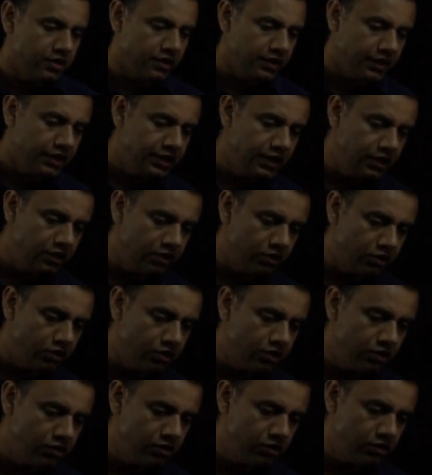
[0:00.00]
here,
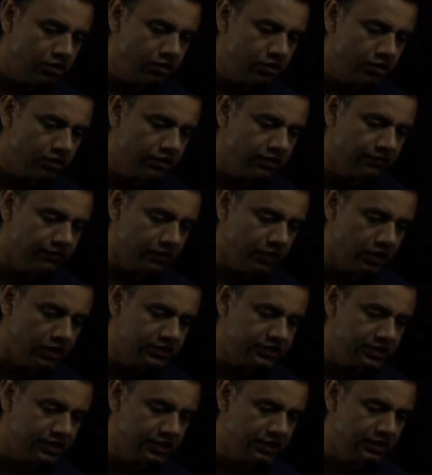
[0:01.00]
the
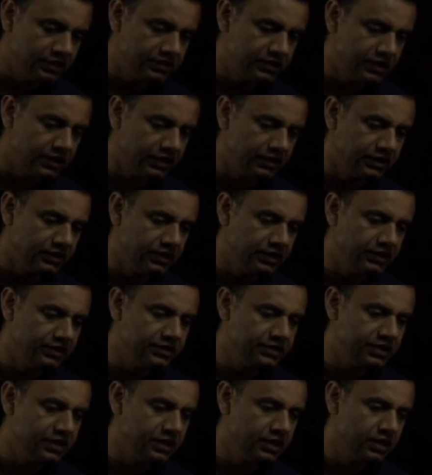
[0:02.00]
velocity is like this,
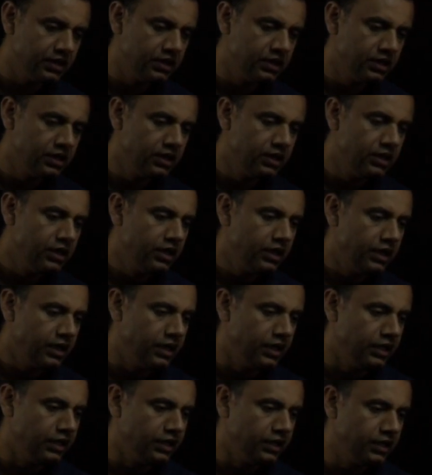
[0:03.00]

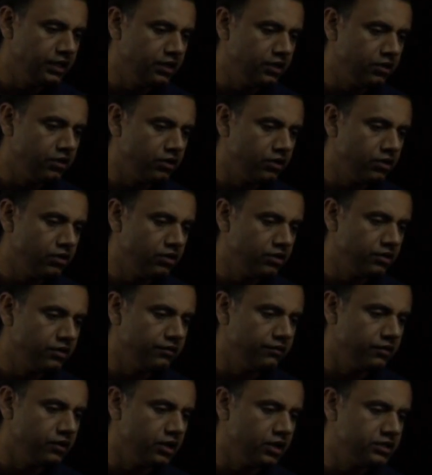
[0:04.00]
and here
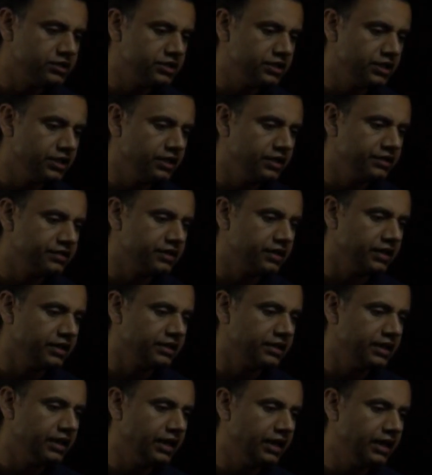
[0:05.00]
the velocity is
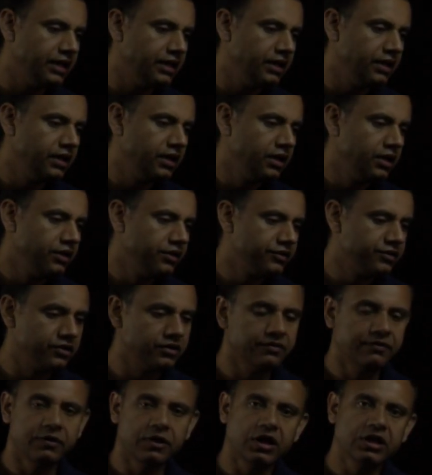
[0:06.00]
like that. So
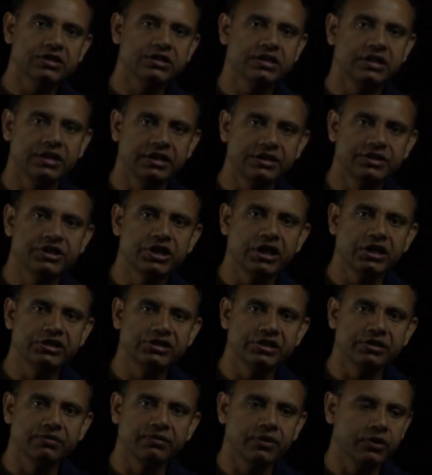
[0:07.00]
the velocity is
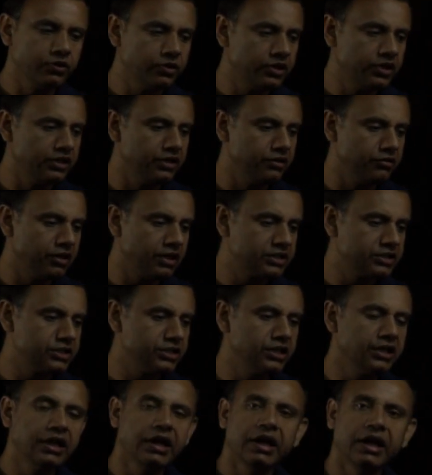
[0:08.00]
changing both in
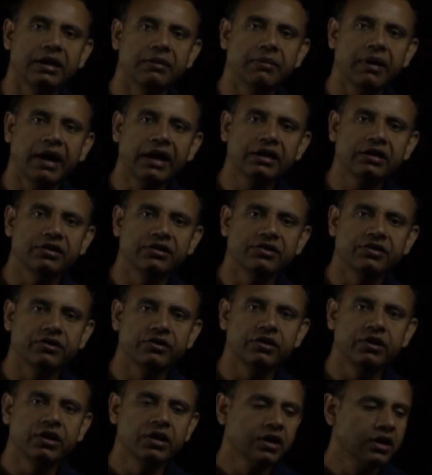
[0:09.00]
direction and
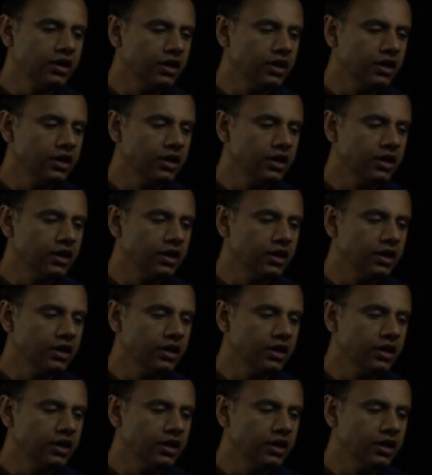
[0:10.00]
magnitude.